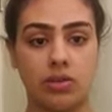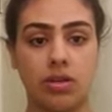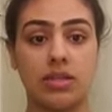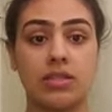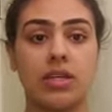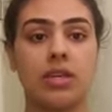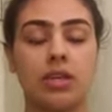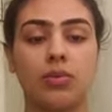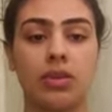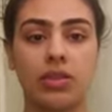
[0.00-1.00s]
or
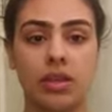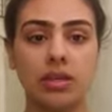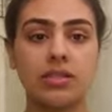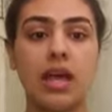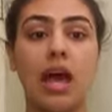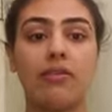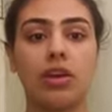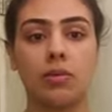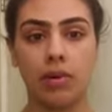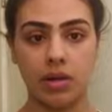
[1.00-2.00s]
intaking within is
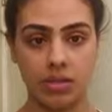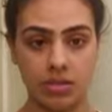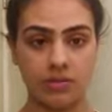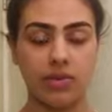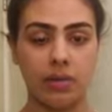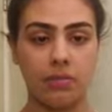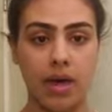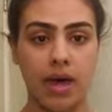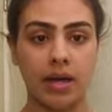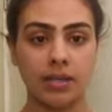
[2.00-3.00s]
having a positive
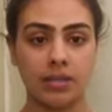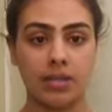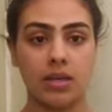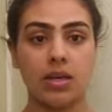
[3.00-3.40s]
impact